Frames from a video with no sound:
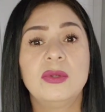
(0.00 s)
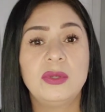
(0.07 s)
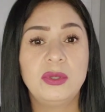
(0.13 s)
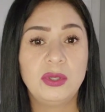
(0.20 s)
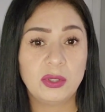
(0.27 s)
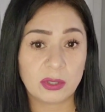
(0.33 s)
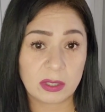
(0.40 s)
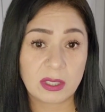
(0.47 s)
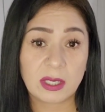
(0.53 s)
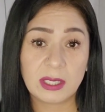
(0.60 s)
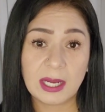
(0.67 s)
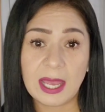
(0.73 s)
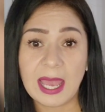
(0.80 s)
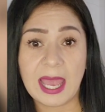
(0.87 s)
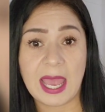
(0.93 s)
you're
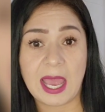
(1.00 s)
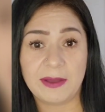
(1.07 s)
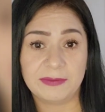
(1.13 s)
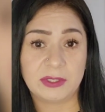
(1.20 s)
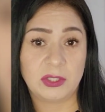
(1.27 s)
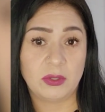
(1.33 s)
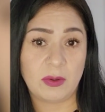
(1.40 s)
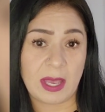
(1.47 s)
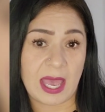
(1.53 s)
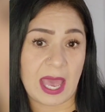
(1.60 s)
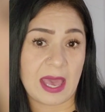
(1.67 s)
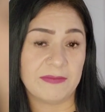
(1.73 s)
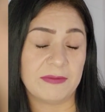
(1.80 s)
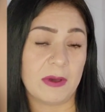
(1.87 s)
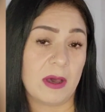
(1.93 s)
gonna have to
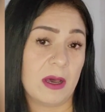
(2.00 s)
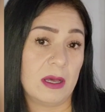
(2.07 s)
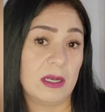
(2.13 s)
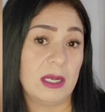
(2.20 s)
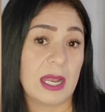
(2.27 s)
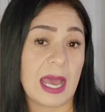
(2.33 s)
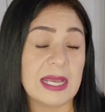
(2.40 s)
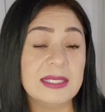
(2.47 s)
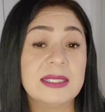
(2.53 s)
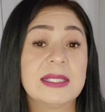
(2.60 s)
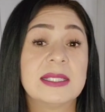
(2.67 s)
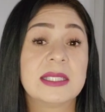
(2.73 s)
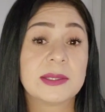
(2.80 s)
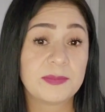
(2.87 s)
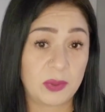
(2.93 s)
have a
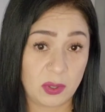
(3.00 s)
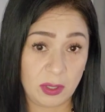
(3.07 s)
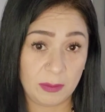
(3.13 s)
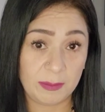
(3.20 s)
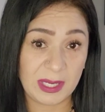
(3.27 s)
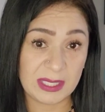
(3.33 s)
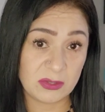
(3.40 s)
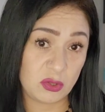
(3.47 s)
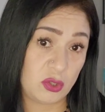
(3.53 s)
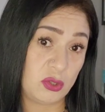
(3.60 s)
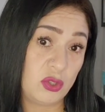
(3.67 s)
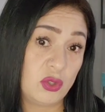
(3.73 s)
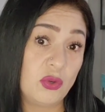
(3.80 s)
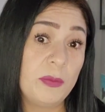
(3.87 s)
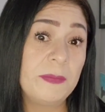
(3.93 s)
license permit to
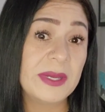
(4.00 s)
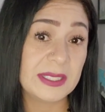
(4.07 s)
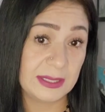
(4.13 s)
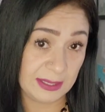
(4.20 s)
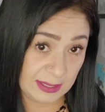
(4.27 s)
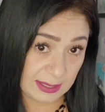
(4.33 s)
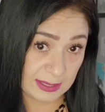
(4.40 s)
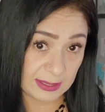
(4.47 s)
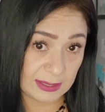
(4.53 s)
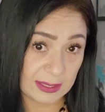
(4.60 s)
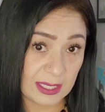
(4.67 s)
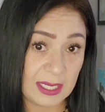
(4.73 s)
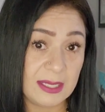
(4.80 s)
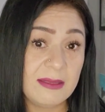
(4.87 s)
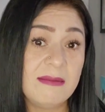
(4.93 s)
do business
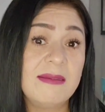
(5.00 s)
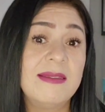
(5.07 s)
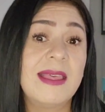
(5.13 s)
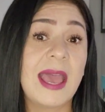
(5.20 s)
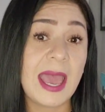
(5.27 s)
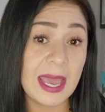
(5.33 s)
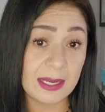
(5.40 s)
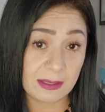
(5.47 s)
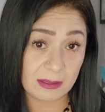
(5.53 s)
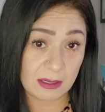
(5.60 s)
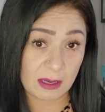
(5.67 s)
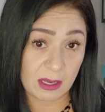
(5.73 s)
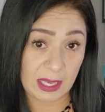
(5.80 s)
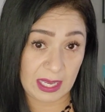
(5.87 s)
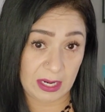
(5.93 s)
in that
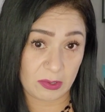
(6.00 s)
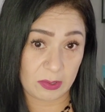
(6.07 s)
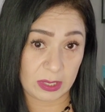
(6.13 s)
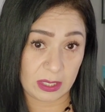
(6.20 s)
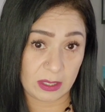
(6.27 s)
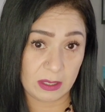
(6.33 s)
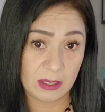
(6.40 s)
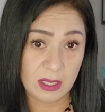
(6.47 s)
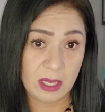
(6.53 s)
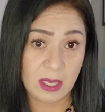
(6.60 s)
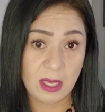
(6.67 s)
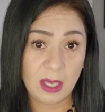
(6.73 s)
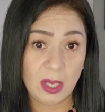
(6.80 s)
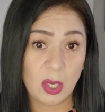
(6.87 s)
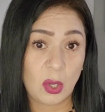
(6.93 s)
area.
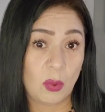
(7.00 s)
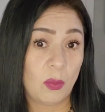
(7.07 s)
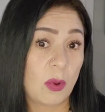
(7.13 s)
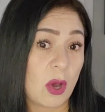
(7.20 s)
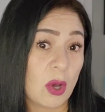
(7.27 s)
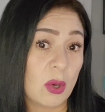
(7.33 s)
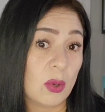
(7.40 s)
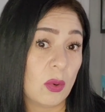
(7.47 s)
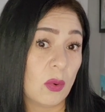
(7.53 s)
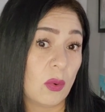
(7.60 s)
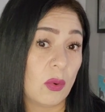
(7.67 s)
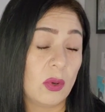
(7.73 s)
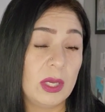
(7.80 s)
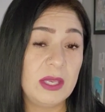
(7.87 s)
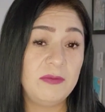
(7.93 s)
Well,
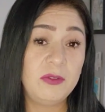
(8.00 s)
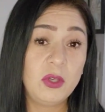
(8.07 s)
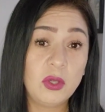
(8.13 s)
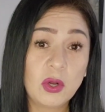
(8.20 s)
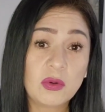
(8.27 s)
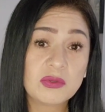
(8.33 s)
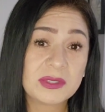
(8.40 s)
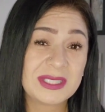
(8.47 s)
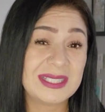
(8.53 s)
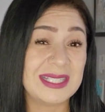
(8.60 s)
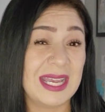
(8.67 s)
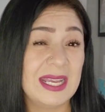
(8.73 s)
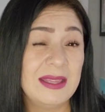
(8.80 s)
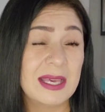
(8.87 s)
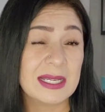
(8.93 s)
if you don't
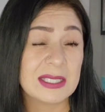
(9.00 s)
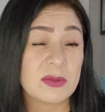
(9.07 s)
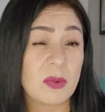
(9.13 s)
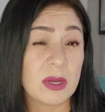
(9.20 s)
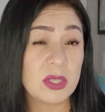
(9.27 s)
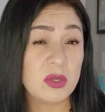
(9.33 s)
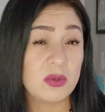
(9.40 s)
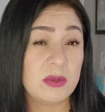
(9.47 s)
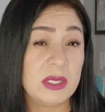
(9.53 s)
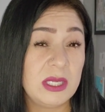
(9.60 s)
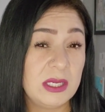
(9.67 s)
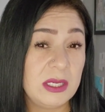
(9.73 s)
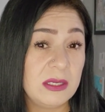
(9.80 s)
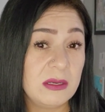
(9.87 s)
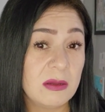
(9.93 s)
say that's what you
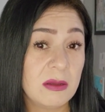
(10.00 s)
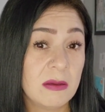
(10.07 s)
need,